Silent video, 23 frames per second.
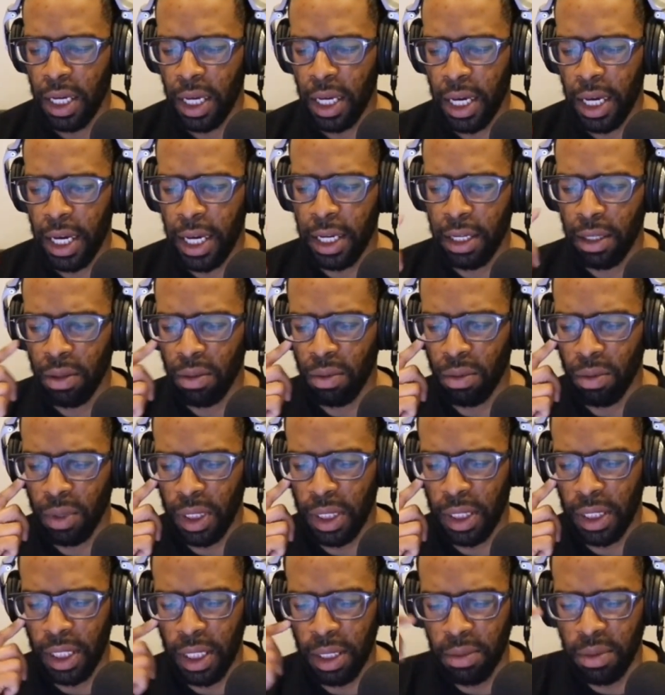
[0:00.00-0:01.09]
And when it
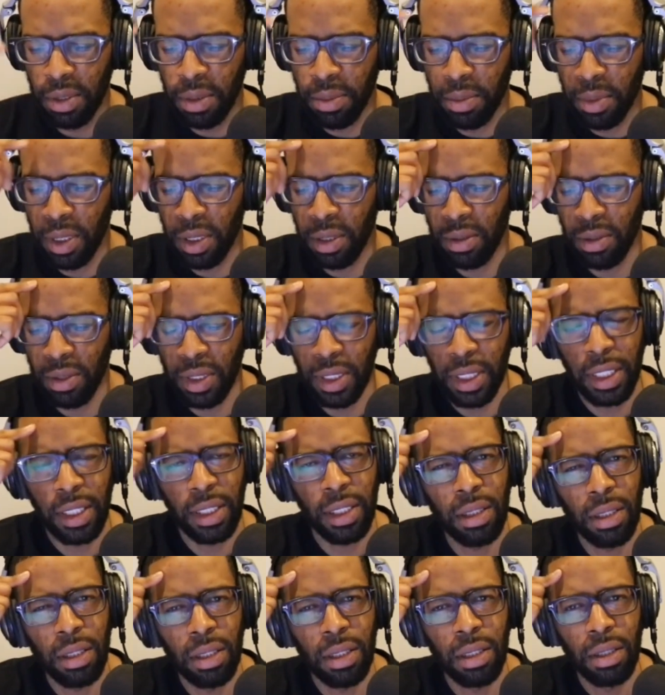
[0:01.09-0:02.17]
came to me, it was like,
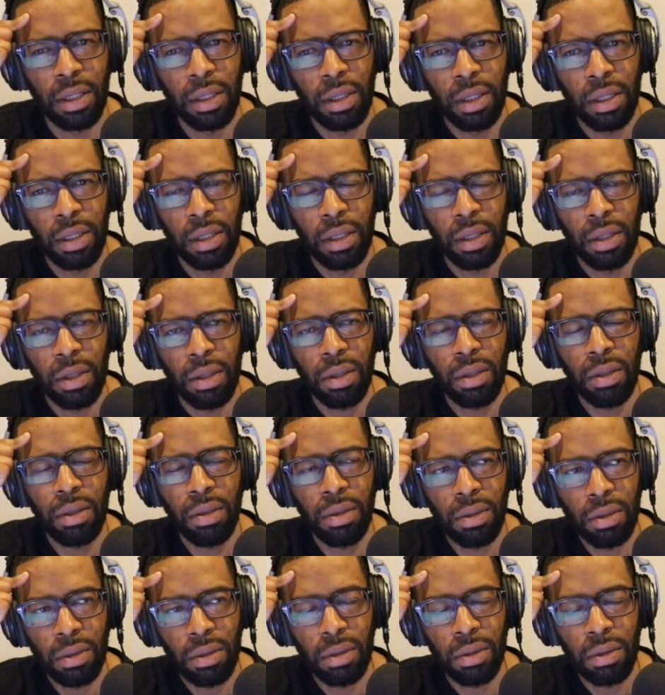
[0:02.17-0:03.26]

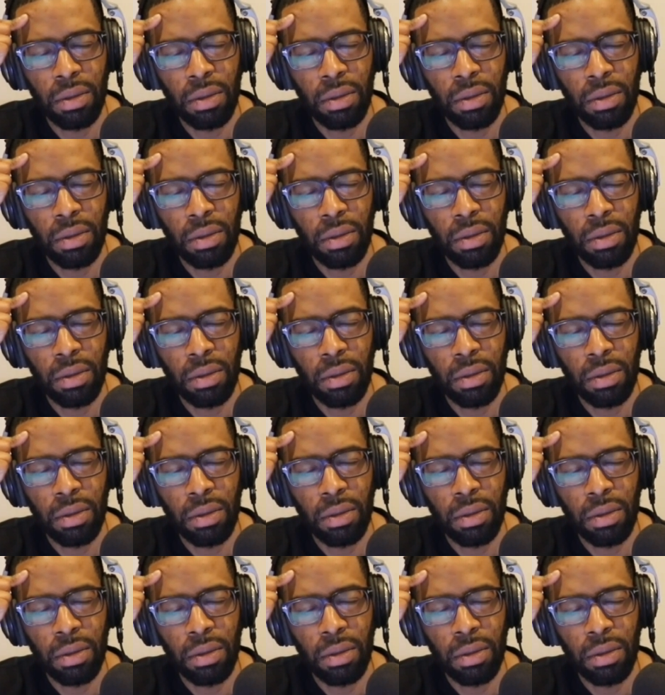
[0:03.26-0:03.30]
oh,